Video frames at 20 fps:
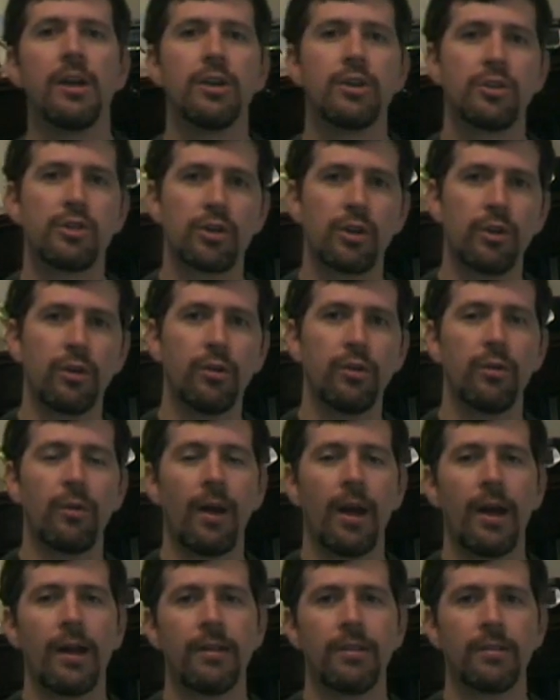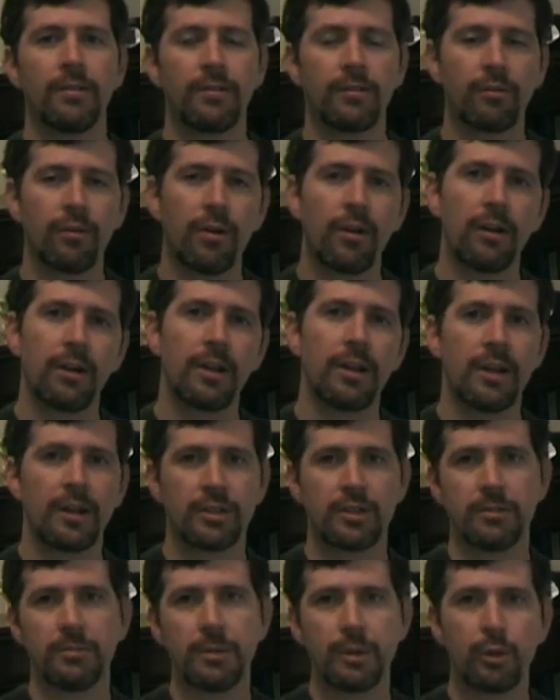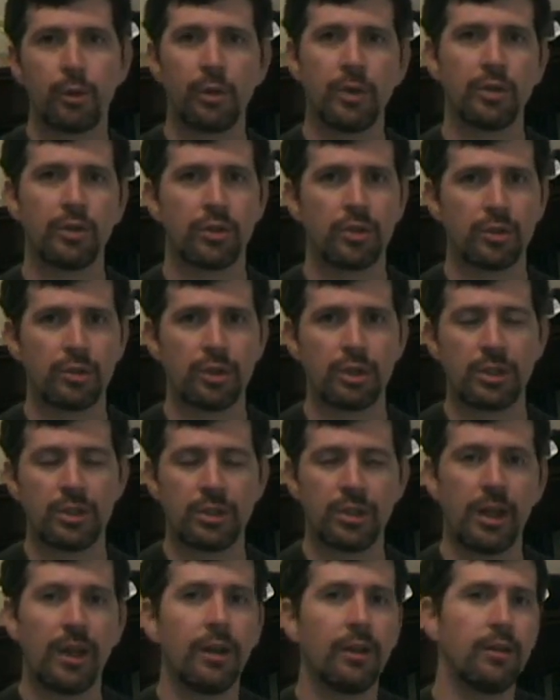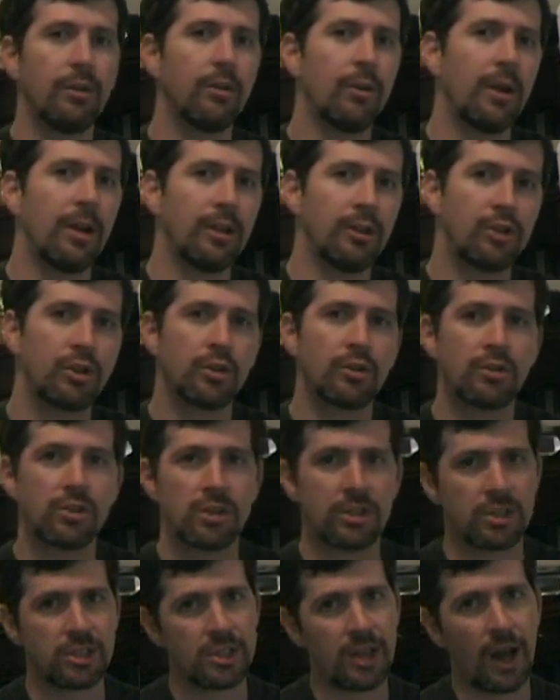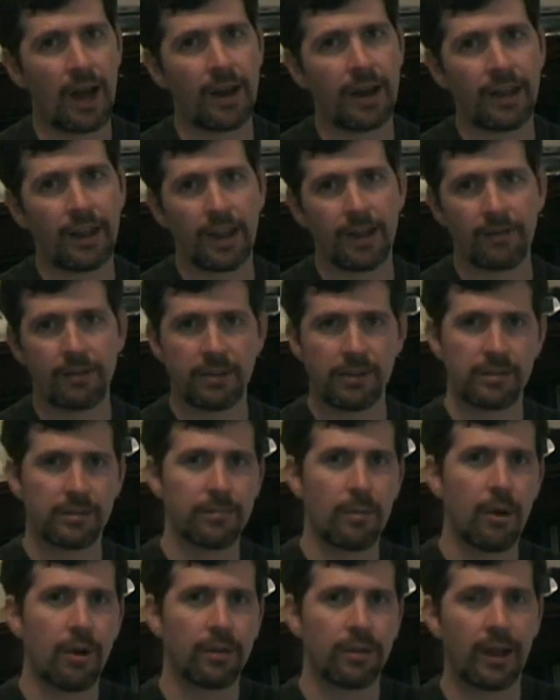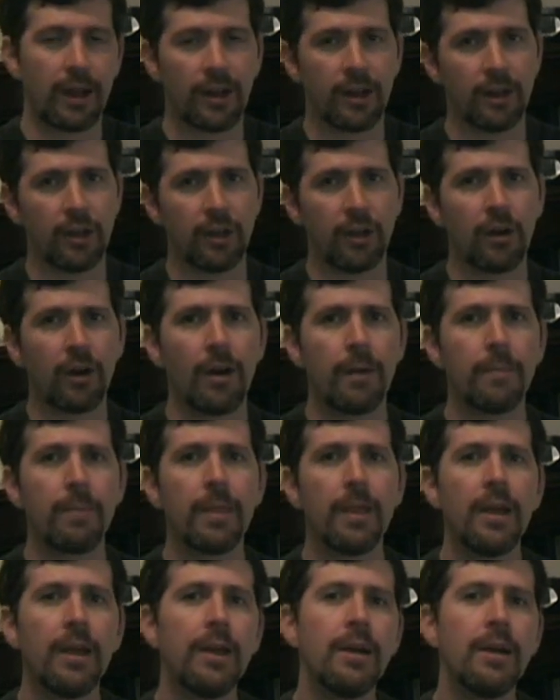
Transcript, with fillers: Sure, you had this strong connection between church and state, and you had churches dotting every small town in Europe.